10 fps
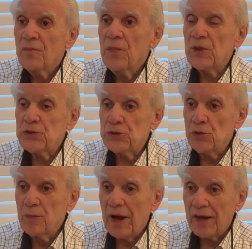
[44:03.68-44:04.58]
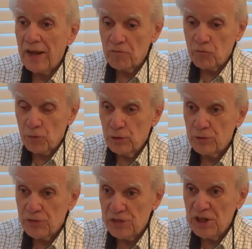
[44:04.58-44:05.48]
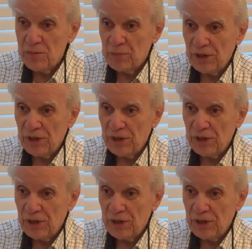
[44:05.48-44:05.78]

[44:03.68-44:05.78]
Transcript: that you might have roots deep